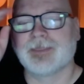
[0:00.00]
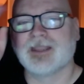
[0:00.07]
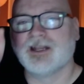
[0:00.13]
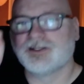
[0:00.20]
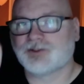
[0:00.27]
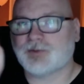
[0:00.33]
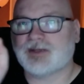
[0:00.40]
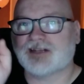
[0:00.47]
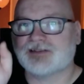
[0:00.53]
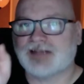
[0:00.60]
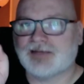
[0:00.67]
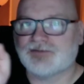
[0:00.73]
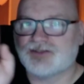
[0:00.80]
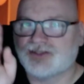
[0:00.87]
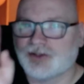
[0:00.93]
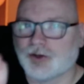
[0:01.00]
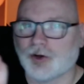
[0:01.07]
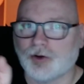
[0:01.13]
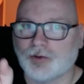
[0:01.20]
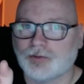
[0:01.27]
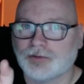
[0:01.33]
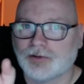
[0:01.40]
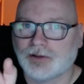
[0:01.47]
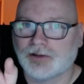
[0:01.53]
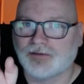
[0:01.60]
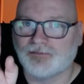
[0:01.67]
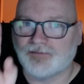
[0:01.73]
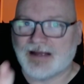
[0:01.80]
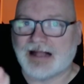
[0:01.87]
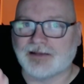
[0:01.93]
So he doesn't have zero
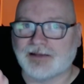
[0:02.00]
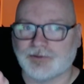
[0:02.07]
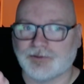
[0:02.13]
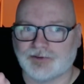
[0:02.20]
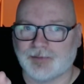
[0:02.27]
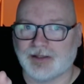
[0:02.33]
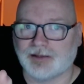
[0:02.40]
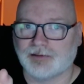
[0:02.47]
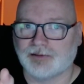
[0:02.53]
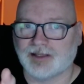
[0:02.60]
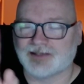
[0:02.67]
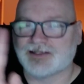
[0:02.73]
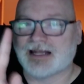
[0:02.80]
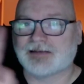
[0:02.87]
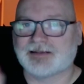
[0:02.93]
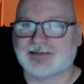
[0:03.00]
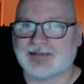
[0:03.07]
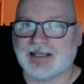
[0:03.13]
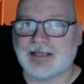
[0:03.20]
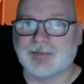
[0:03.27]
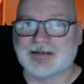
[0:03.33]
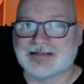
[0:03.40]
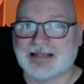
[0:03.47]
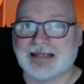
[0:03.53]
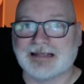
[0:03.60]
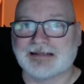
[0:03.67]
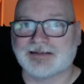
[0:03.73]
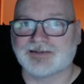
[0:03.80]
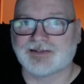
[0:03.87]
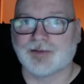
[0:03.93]
value to me. It's not the same as like
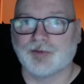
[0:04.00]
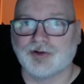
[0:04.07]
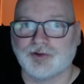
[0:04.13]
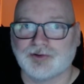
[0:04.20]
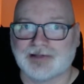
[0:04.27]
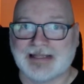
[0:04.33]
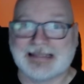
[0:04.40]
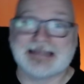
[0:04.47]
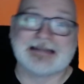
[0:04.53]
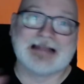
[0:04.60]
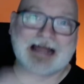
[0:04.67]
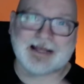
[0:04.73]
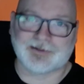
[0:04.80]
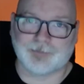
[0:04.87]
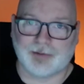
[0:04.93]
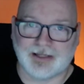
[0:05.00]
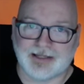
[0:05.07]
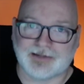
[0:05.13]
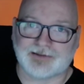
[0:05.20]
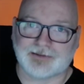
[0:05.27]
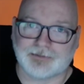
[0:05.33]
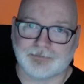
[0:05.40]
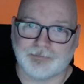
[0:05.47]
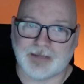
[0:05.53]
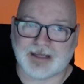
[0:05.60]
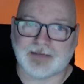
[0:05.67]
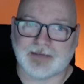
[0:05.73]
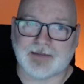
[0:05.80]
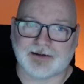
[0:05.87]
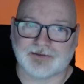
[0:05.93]
someone who's like in last place making
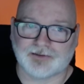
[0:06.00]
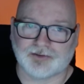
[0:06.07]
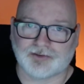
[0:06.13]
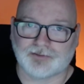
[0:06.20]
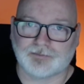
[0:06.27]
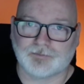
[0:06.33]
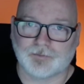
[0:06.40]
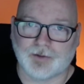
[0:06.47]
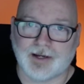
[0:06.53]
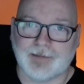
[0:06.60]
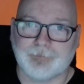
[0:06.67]
that decision, right?